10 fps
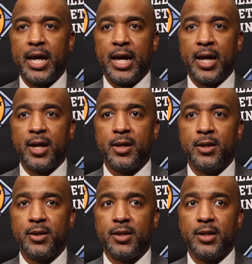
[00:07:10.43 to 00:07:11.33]

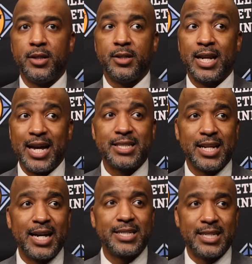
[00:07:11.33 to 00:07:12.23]
And nights
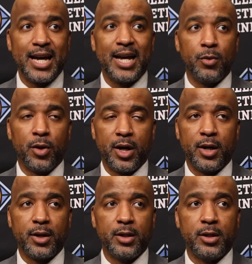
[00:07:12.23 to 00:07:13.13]
like tonight
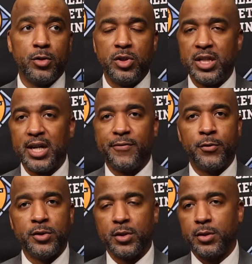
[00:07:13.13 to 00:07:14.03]
where
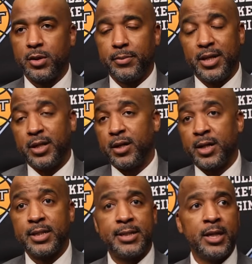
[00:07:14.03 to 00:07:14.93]
UCF, they're a
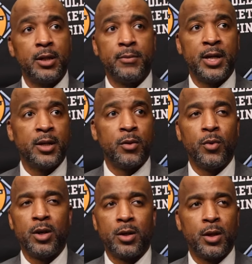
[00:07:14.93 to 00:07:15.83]
good team, man, they're
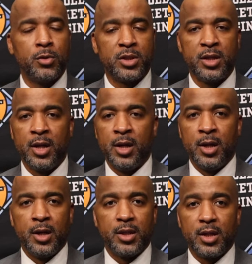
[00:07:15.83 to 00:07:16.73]
well coached.
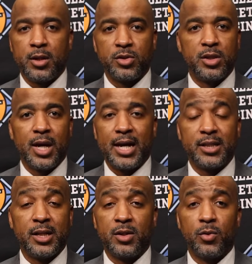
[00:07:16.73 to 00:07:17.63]
I
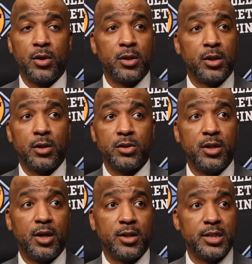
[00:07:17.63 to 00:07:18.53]
think the world of Coach
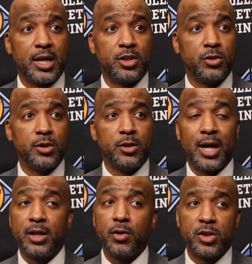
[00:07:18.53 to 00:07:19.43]
Dawkins. I truly do.
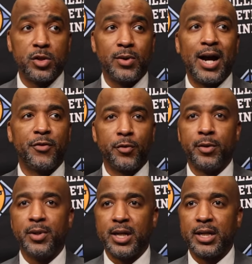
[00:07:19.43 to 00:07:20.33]
I know it's a
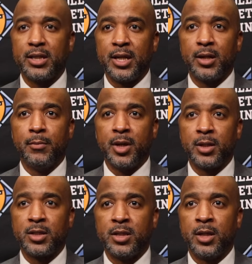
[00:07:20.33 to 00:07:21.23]
rivalry, but I think
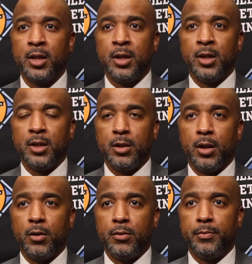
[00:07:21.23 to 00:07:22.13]
amongst, you
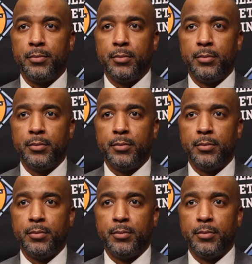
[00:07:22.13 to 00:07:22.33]
know,